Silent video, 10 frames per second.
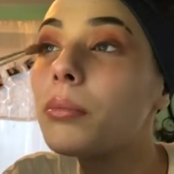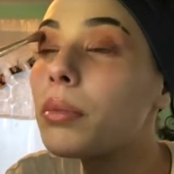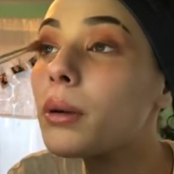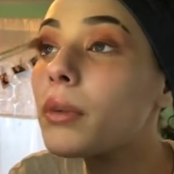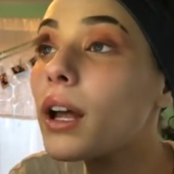
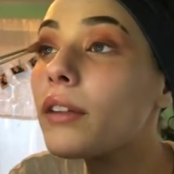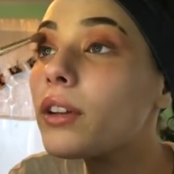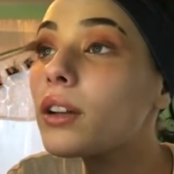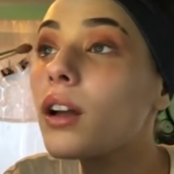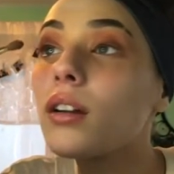But I'm not
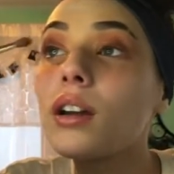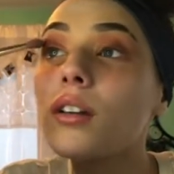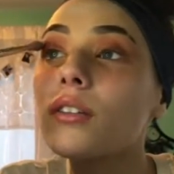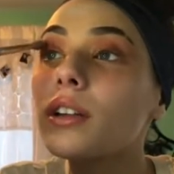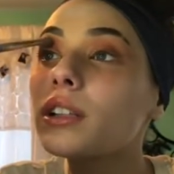even going
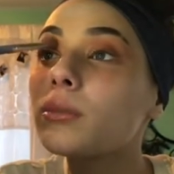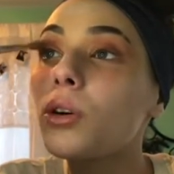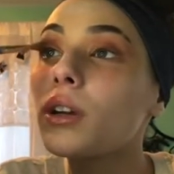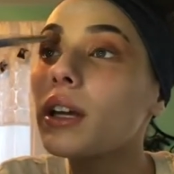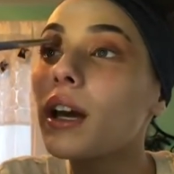to really
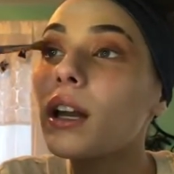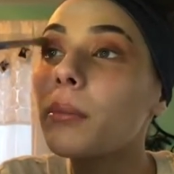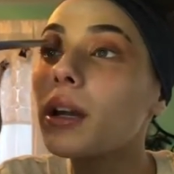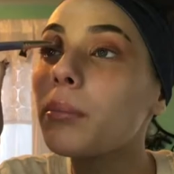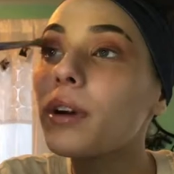smoke it yet. I'm
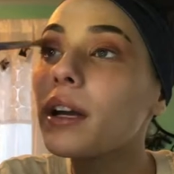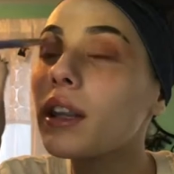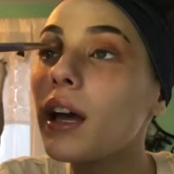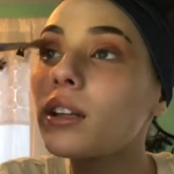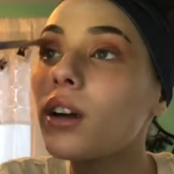going to bring
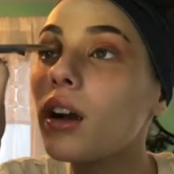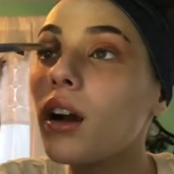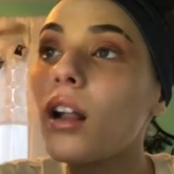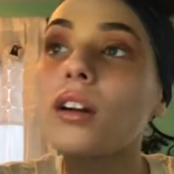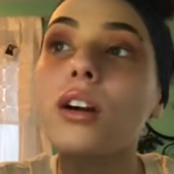that dark
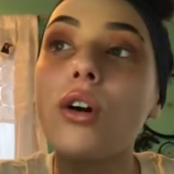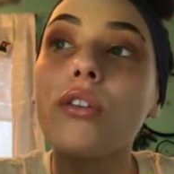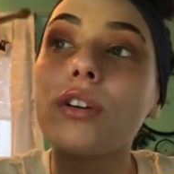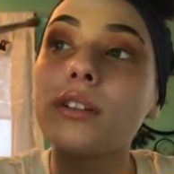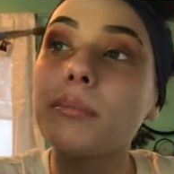color
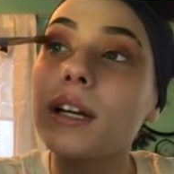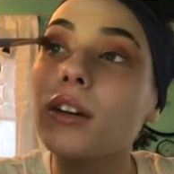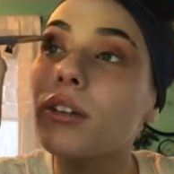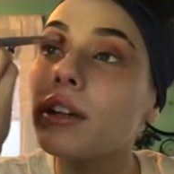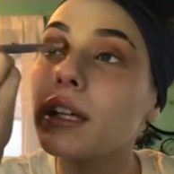over my
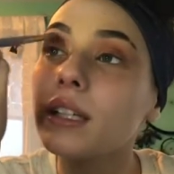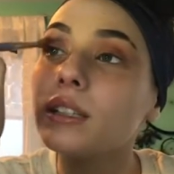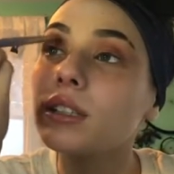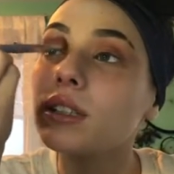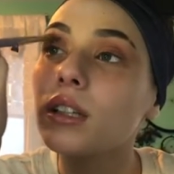
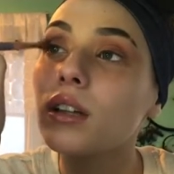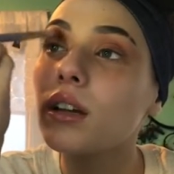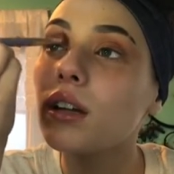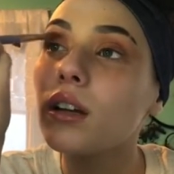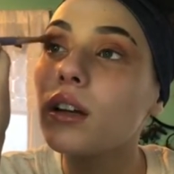crease
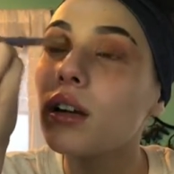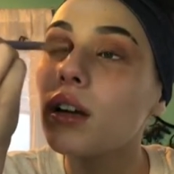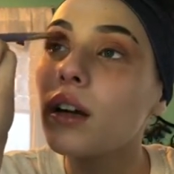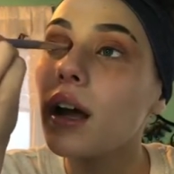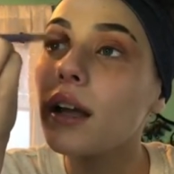
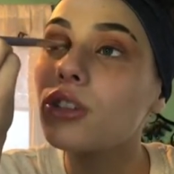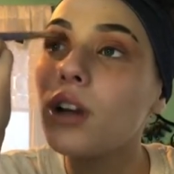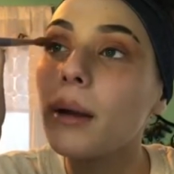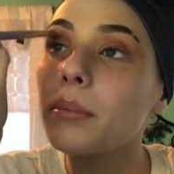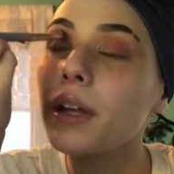and
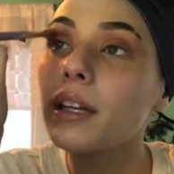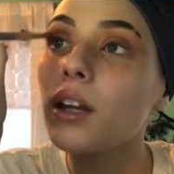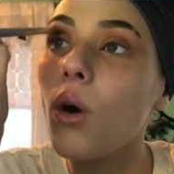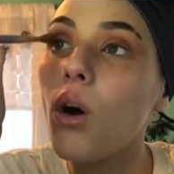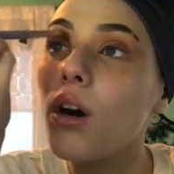try and blend
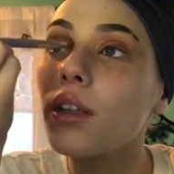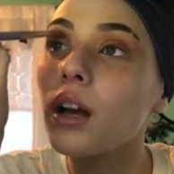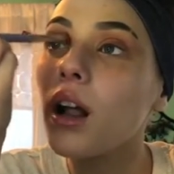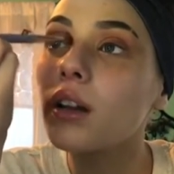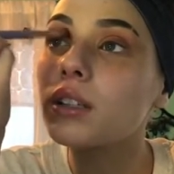all the
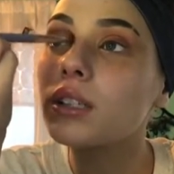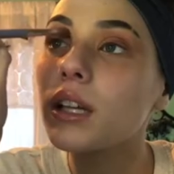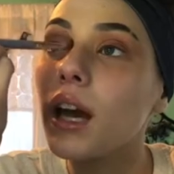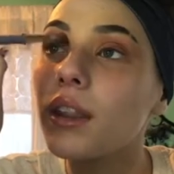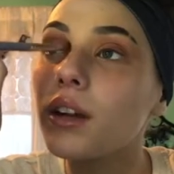colors
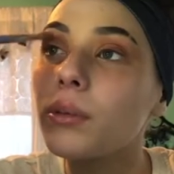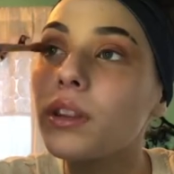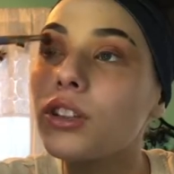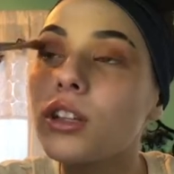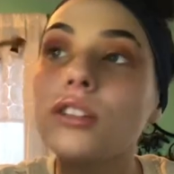together
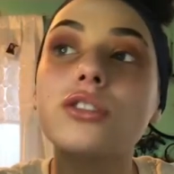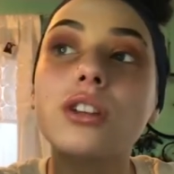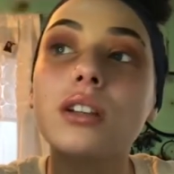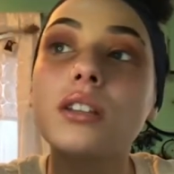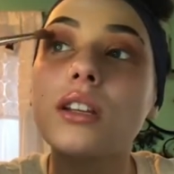with
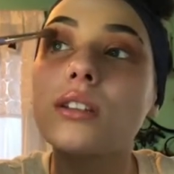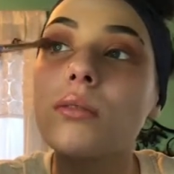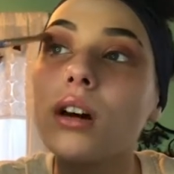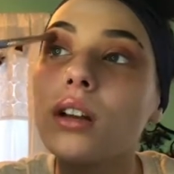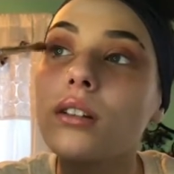just this
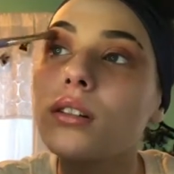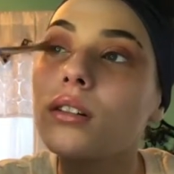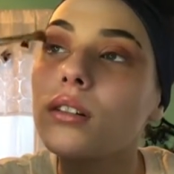one.